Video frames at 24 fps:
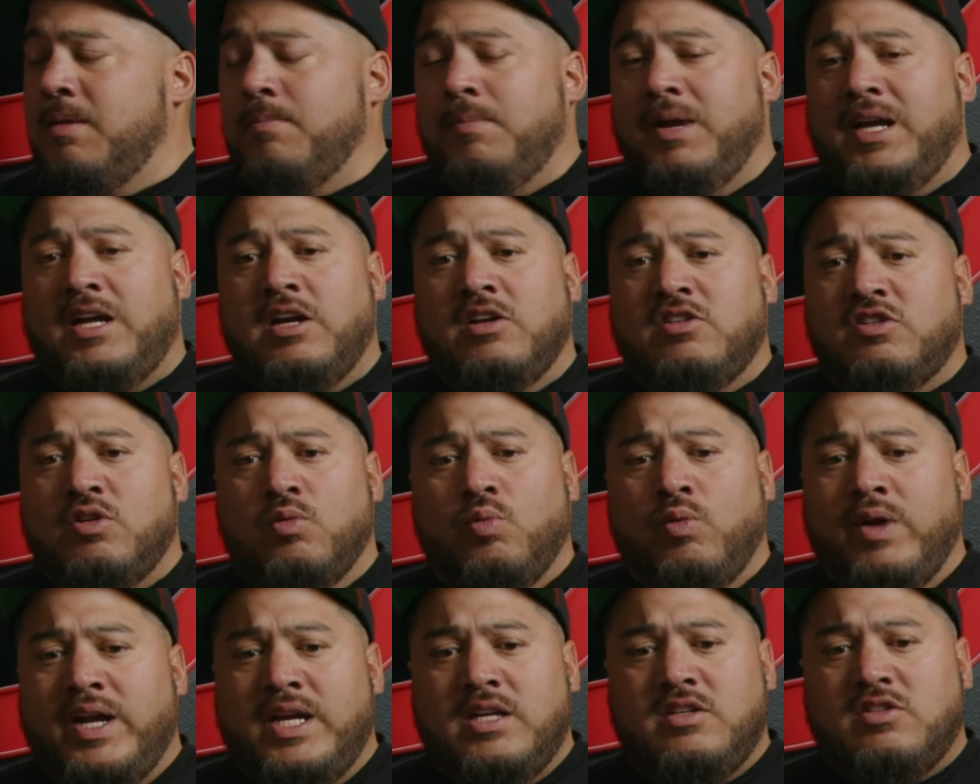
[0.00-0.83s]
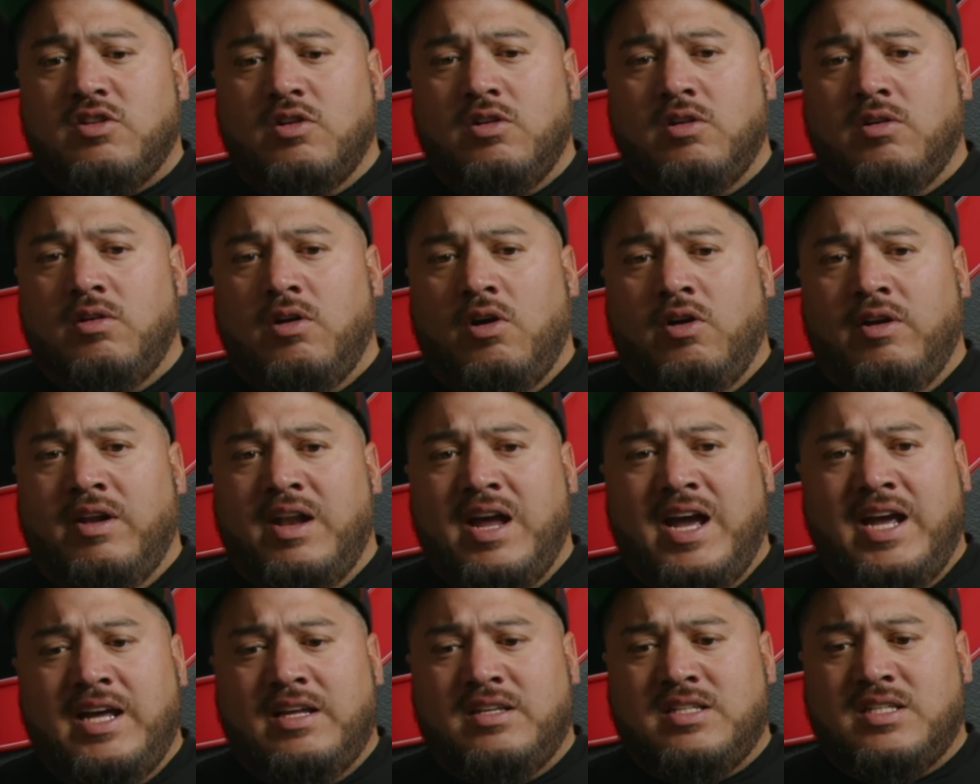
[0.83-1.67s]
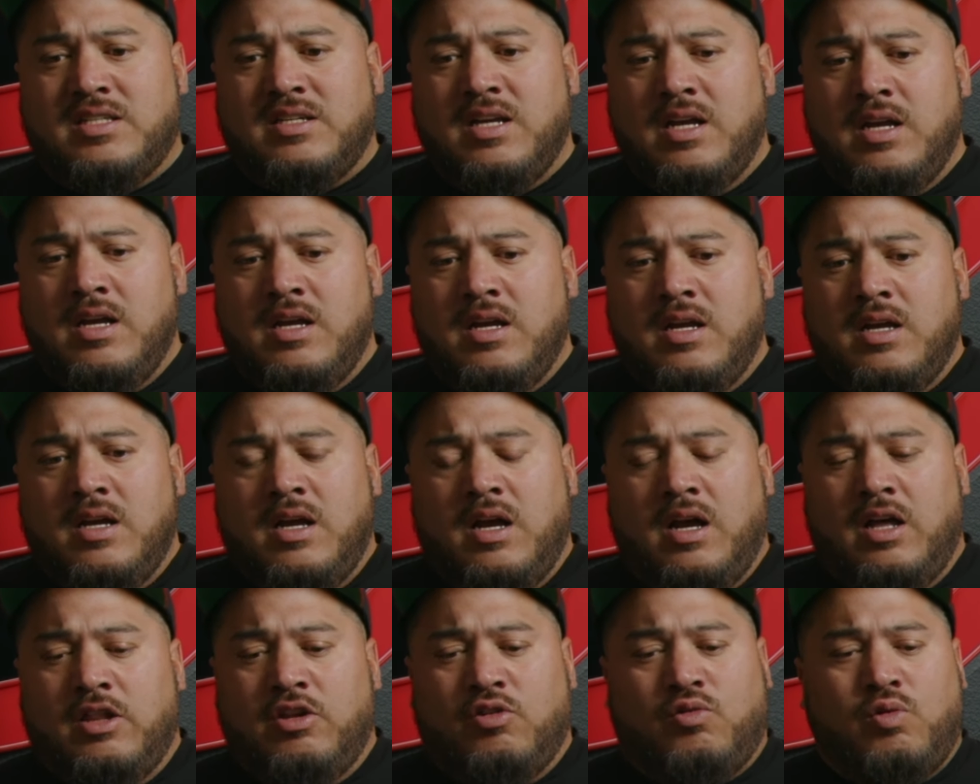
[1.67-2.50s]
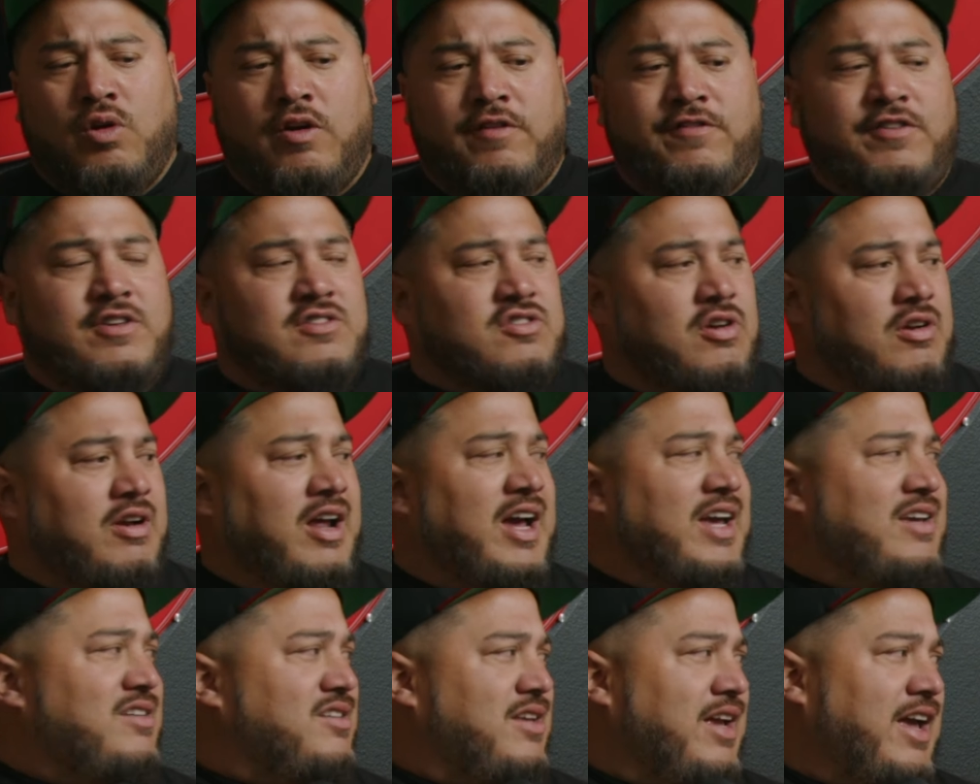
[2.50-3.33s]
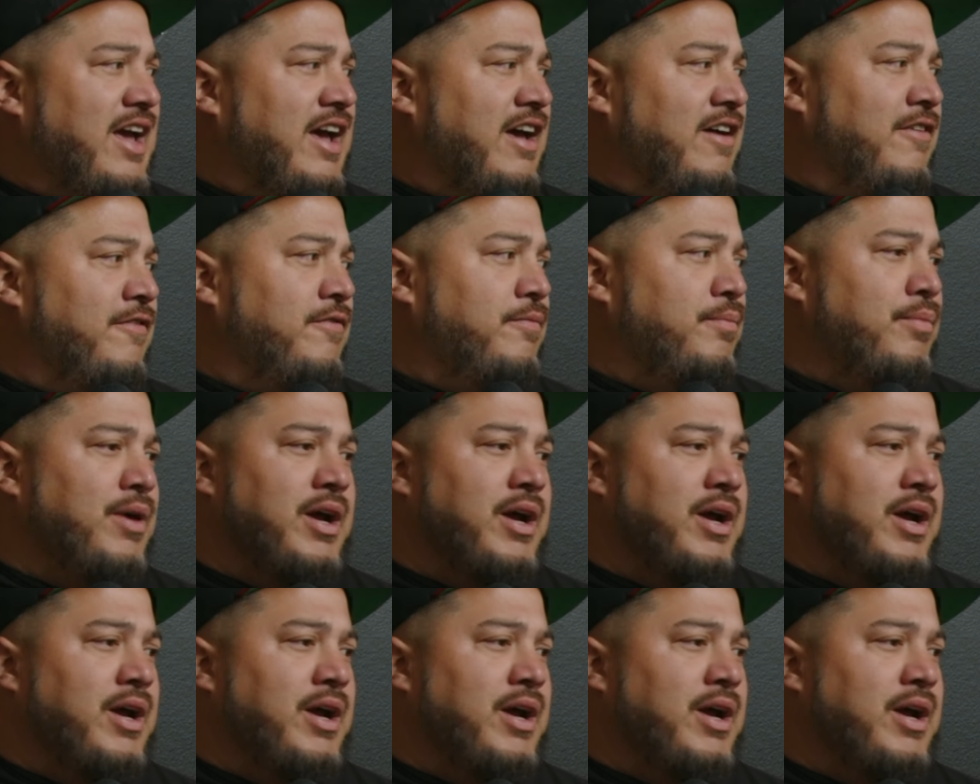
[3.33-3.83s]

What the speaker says: Because the rings are nice. The trophies are nice to have.